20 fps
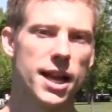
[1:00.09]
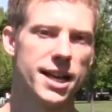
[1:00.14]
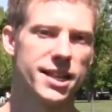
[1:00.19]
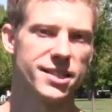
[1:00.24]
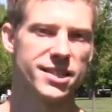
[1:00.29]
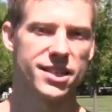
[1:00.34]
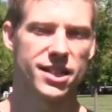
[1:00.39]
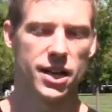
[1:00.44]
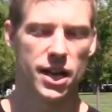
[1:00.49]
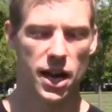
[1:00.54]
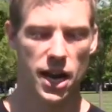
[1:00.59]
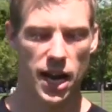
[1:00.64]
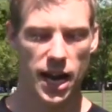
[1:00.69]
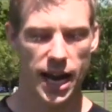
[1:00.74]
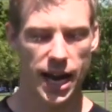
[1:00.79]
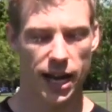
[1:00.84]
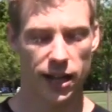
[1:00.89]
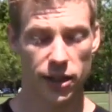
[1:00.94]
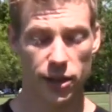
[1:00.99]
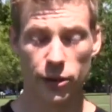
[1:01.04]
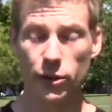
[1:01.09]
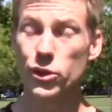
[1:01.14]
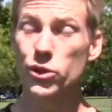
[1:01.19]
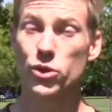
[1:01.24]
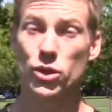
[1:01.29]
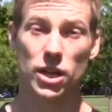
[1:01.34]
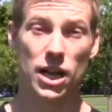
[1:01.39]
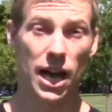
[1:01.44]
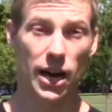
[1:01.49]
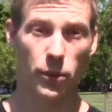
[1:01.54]
less, and they'll
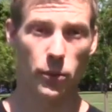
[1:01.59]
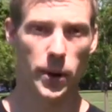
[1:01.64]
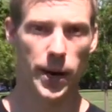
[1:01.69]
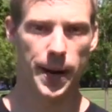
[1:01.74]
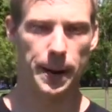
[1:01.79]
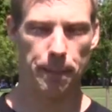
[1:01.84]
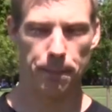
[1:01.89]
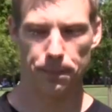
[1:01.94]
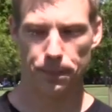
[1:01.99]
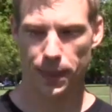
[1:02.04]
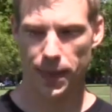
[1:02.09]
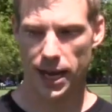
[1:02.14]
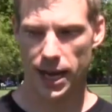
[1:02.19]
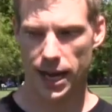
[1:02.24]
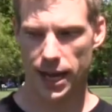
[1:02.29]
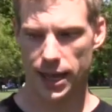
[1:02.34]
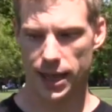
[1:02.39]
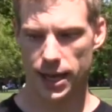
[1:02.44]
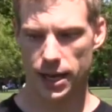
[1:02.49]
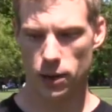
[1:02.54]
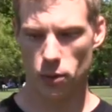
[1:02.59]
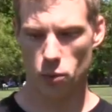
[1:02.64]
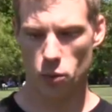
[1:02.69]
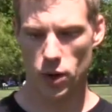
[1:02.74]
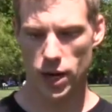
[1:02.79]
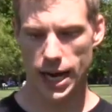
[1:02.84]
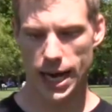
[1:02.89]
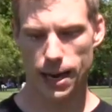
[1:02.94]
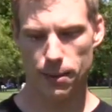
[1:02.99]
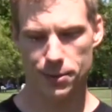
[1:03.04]
lose a lot of weight. And then
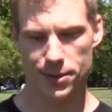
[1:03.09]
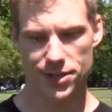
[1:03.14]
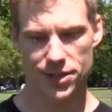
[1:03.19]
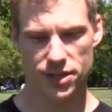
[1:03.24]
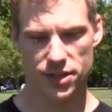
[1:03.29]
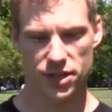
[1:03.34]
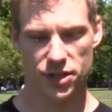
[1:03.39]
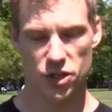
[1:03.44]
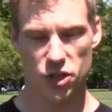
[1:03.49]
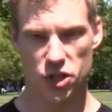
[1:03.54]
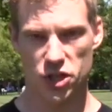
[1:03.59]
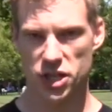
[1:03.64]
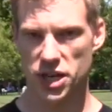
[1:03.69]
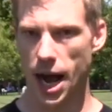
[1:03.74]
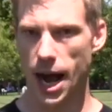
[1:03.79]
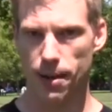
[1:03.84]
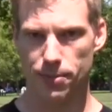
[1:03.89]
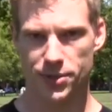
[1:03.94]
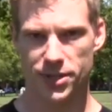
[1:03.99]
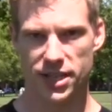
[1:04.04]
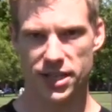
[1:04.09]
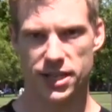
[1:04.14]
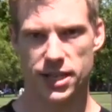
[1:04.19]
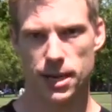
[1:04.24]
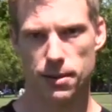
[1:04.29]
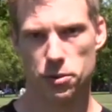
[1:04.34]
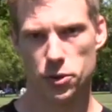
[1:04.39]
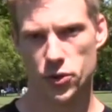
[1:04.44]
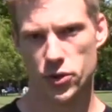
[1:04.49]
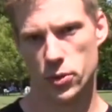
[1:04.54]
what happens is it just stops. They
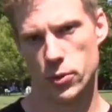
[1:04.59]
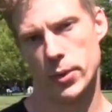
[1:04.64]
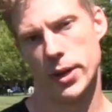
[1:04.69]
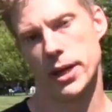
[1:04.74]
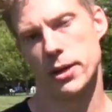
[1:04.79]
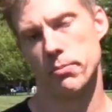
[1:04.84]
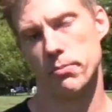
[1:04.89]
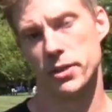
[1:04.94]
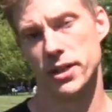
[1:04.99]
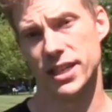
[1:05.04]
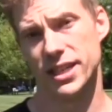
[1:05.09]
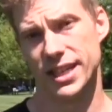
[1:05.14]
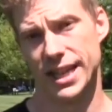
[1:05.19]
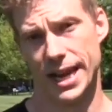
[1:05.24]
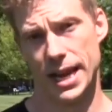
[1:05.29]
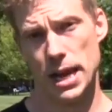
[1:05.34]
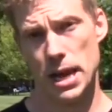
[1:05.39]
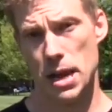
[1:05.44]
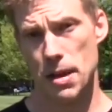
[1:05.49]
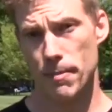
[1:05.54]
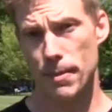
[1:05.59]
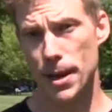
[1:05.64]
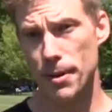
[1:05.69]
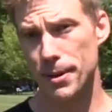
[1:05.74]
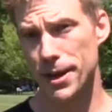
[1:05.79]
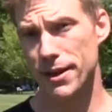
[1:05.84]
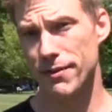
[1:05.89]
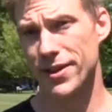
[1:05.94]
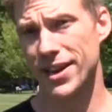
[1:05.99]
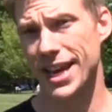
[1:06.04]
stop losing weight completely.
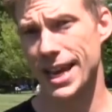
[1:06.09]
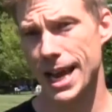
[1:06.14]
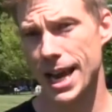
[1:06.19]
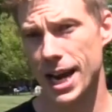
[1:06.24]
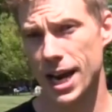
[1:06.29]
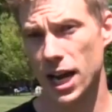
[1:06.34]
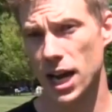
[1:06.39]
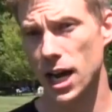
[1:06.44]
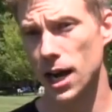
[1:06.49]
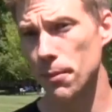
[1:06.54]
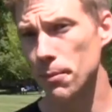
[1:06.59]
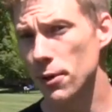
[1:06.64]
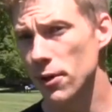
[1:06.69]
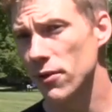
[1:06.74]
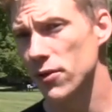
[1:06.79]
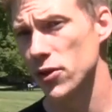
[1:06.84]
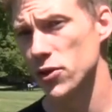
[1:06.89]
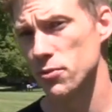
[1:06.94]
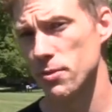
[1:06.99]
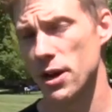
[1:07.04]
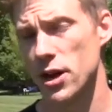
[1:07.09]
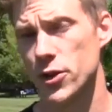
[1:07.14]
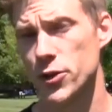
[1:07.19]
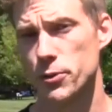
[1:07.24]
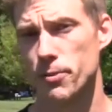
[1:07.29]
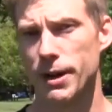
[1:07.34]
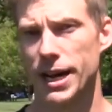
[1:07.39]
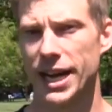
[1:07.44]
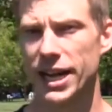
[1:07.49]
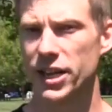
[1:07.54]
Maybe even gain a couple of those
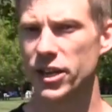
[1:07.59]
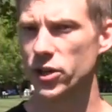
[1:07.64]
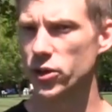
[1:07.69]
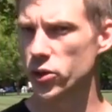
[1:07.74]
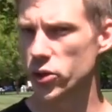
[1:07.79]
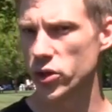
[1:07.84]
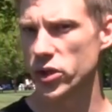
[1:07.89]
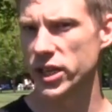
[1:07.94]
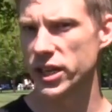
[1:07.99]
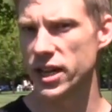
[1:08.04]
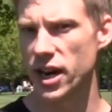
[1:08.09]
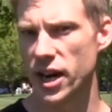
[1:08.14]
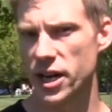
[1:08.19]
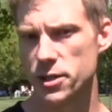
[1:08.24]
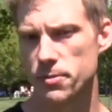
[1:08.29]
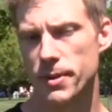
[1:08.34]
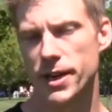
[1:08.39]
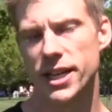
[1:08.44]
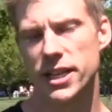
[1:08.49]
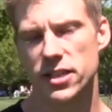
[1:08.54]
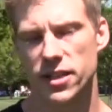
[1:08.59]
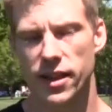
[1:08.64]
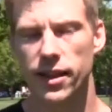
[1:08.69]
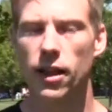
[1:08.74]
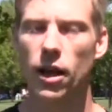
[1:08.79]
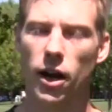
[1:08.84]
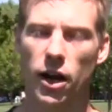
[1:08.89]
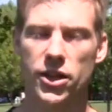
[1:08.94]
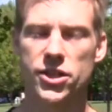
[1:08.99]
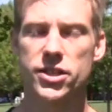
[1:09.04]
pounds back, usually not as many as they
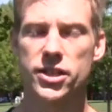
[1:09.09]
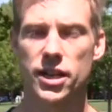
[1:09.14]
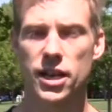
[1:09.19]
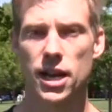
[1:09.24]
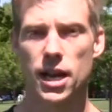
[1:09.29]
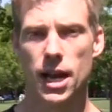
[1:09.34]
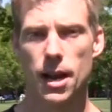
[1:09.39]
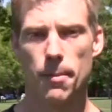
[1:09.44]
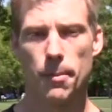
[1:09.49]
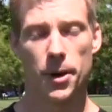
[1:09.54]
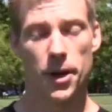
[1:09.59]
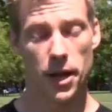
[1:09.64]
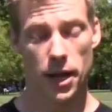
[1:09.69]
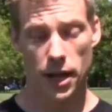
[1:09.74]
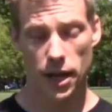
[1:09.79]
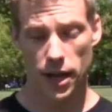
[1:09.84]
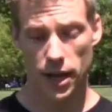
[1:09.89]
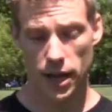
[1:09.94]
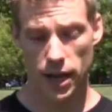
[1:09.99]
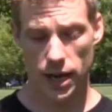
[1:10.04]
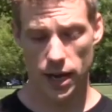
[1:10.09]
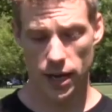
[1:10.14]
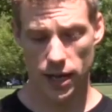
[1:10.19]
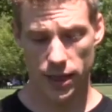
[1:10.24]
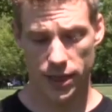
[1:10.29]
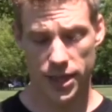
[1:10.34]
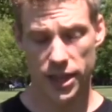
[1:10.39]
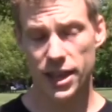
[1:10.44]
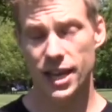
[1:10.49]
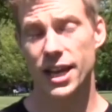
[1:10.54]
lost. But
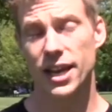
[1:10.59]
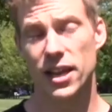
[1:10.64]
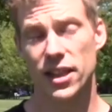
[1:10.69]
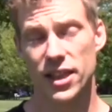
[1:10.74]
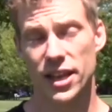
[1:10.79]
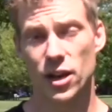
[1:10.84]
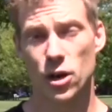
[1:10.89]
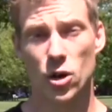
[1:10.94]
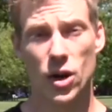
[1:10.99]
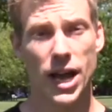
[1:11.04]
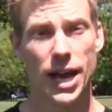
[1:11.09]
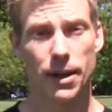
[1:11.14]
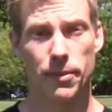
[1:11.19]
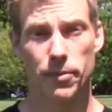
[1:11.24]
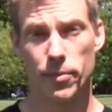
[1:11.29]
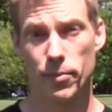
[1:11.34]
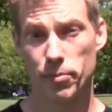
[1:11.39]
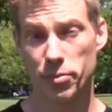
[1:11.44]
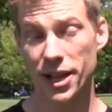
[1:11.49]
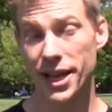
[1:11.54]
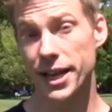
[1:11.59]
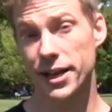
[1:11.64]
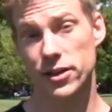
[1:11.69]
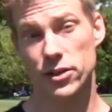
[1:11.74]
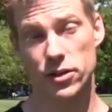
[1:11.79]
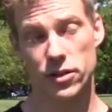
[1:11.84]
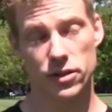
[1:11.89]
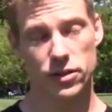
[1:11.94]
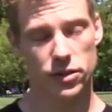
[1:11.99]
then they go, hey, Blake,